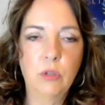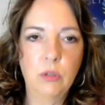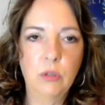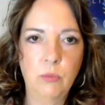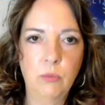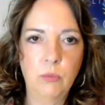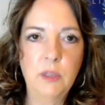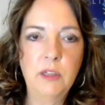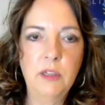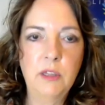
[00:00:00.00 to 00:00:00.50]

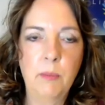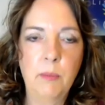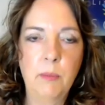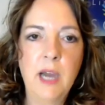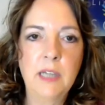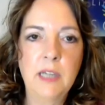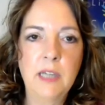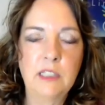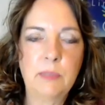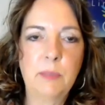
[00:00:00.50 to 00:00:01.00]
what the
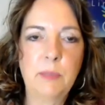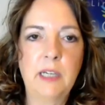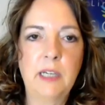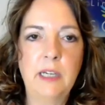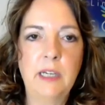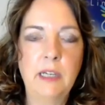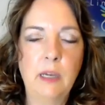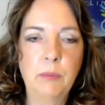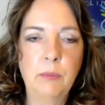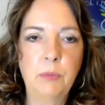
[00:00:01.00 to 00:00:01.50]
mind is
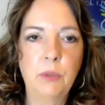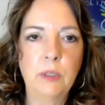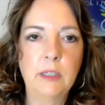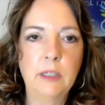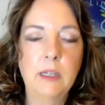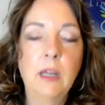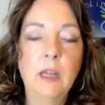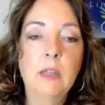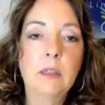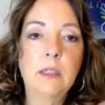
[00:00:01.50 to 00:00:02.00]
picking up on,
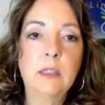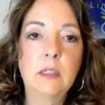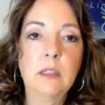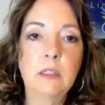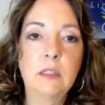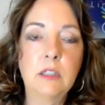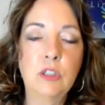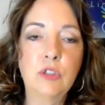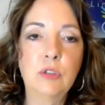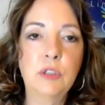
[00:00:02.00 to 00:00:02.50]
like
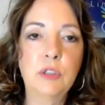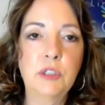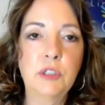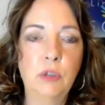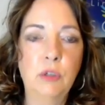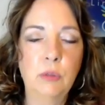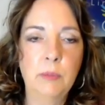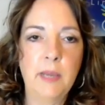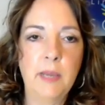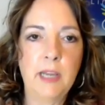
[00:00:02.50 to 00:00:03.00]
this is your
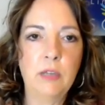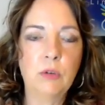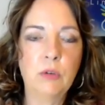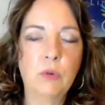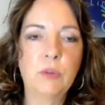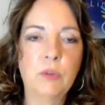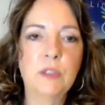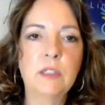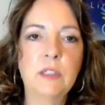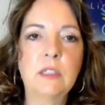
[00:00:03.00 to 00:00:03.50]
soulmate,
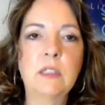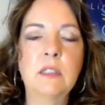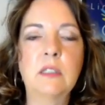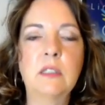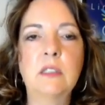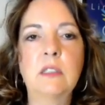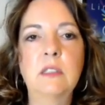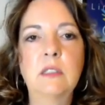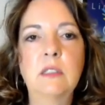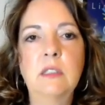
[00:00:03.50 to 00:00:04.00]
or this is
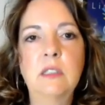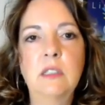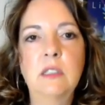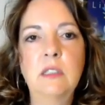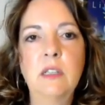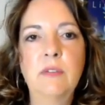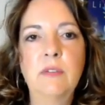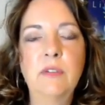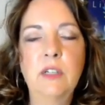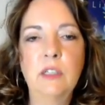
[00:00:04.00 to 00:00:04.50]
a
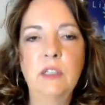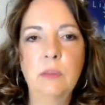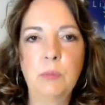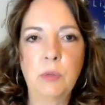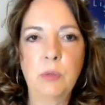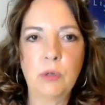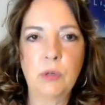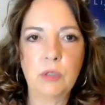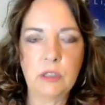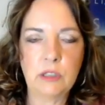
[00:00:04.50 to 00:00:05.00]
significant
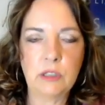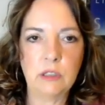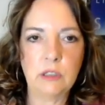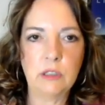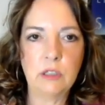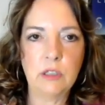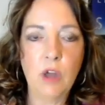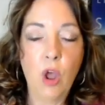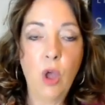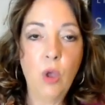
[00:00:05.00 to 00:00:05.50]
person,